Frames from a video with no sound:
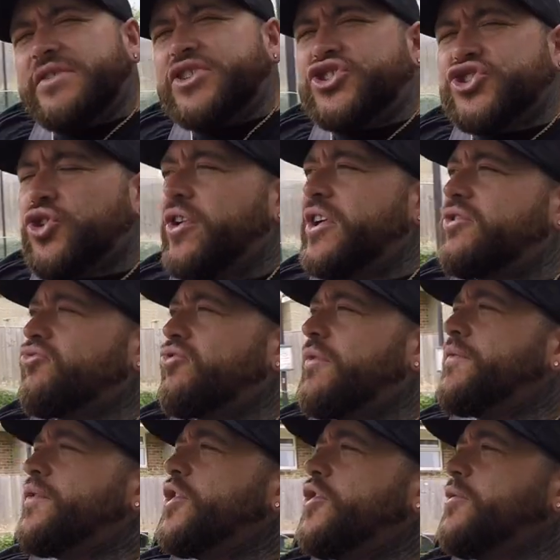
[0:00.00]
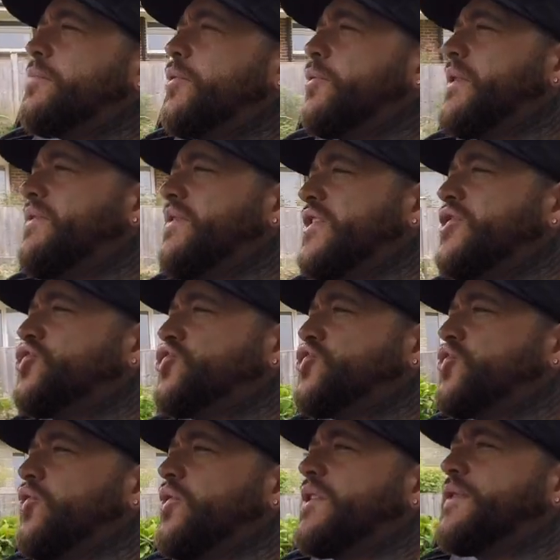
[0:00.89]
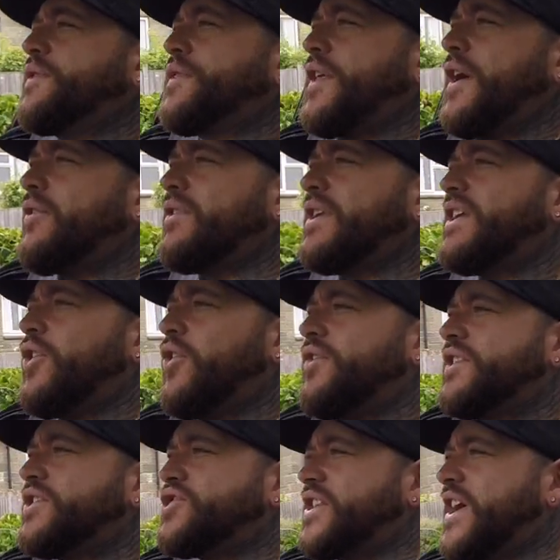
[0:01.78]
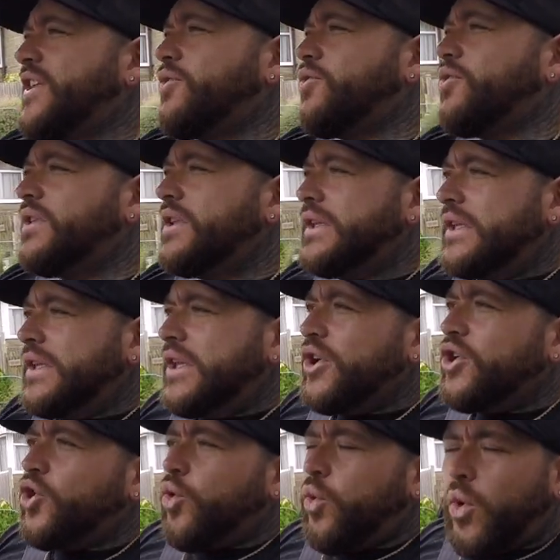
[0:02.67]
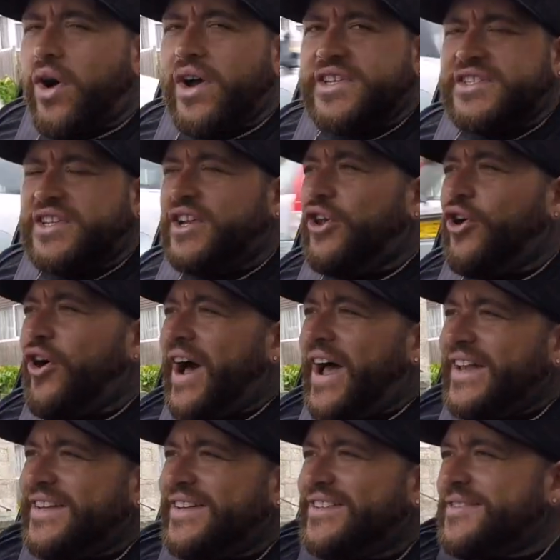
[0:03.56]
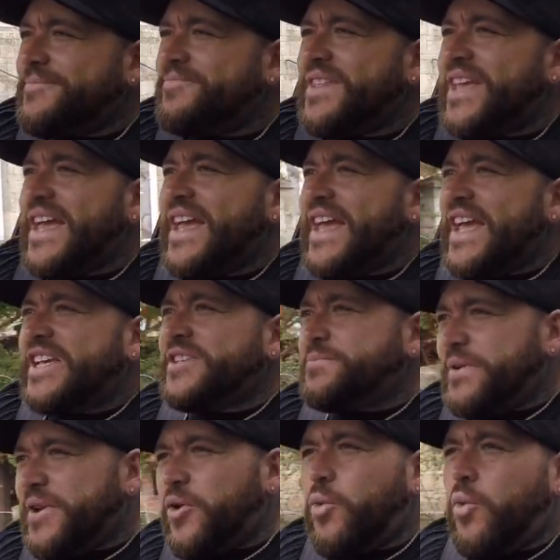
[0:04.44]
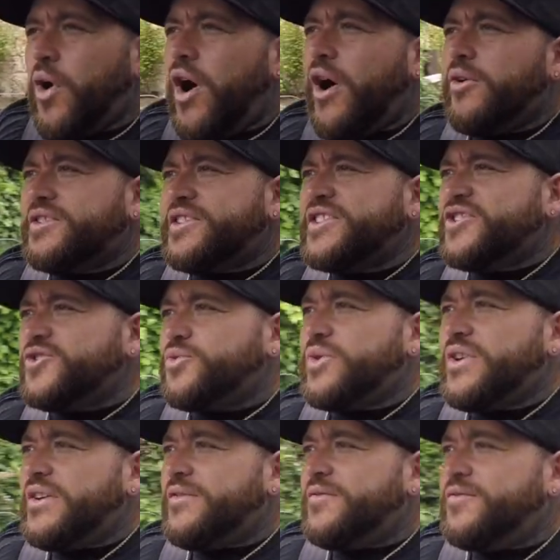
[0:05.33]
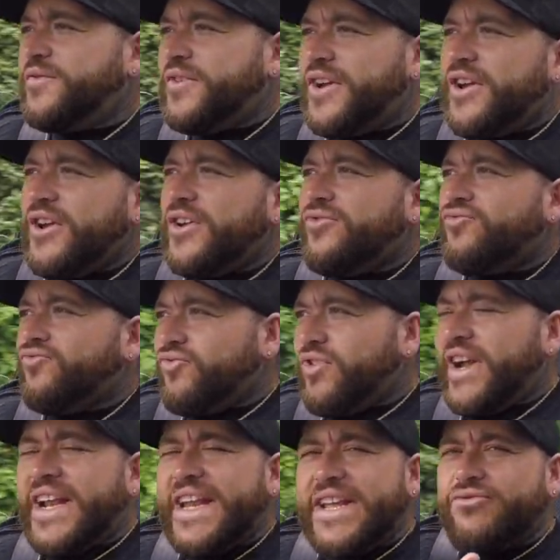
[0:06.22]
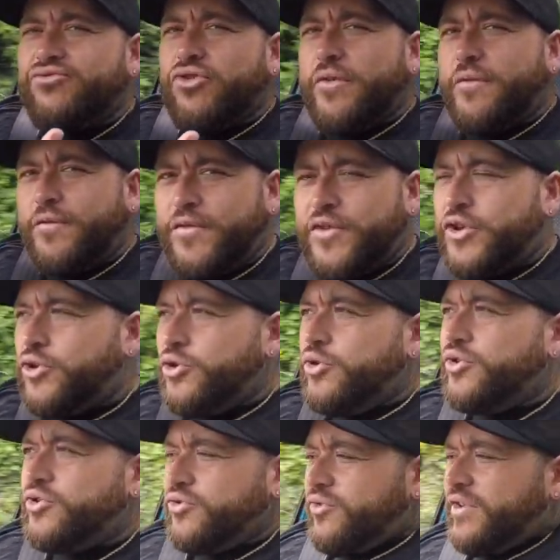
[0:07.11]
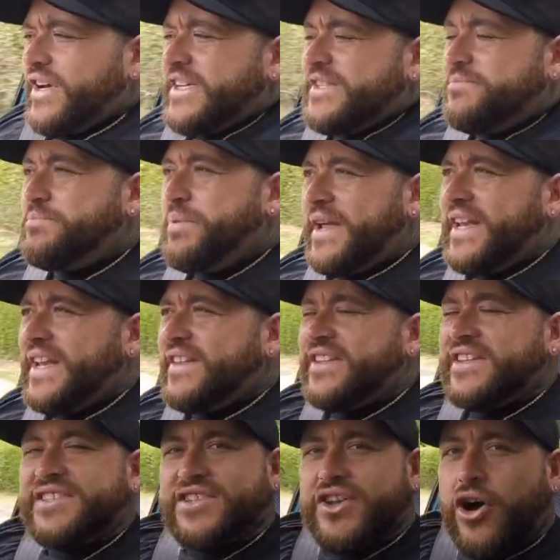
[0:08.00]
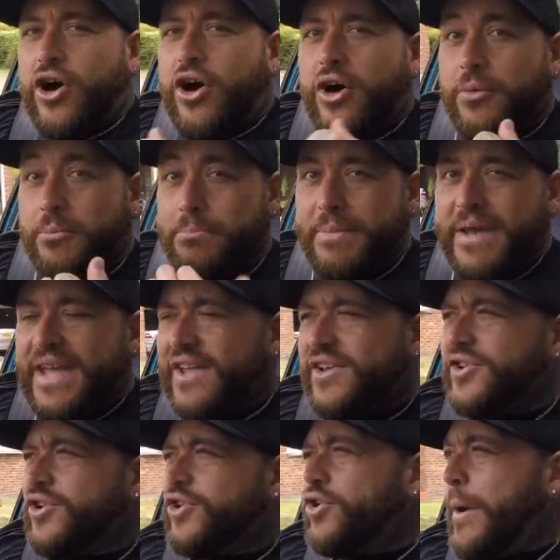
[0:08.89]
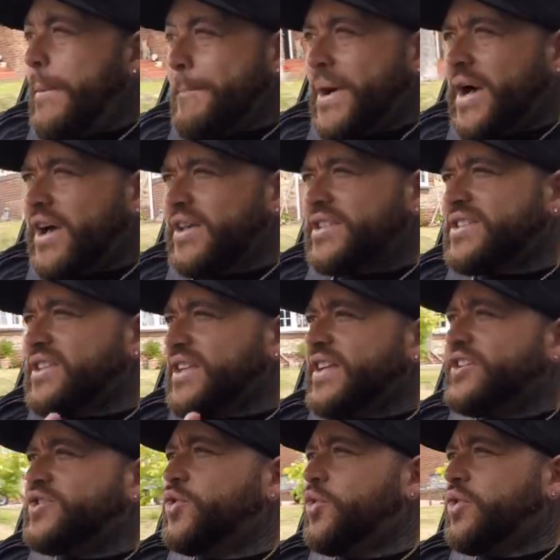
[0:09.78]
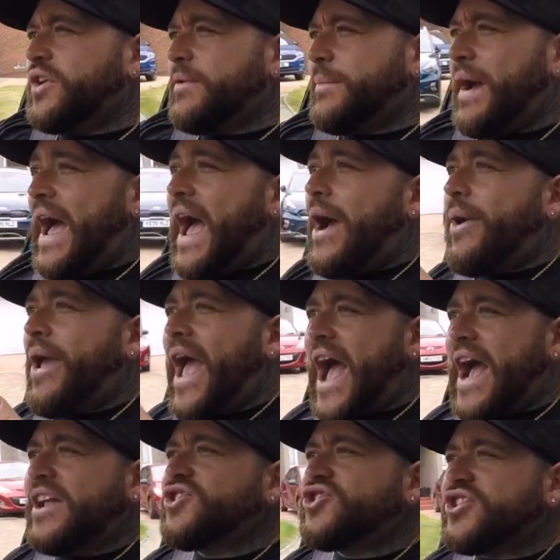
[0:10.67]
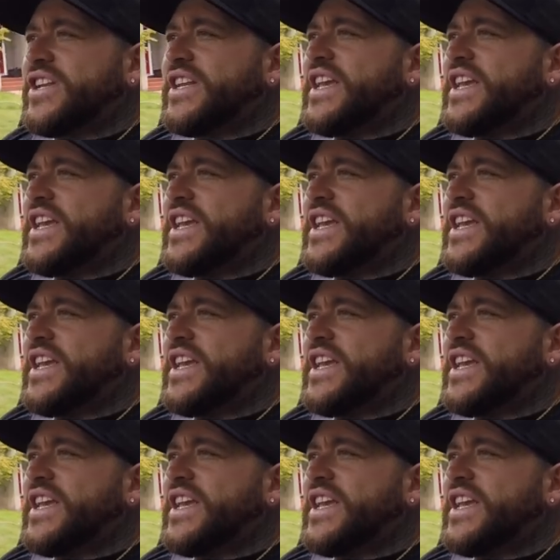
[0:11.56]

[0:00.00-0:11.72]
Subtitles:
shot in a review, but we've enjoyed thoroughly on the channel quite a lot. And it's been a while since we've really reviewed, or at least been in this car, me and you personally, talking about how it actually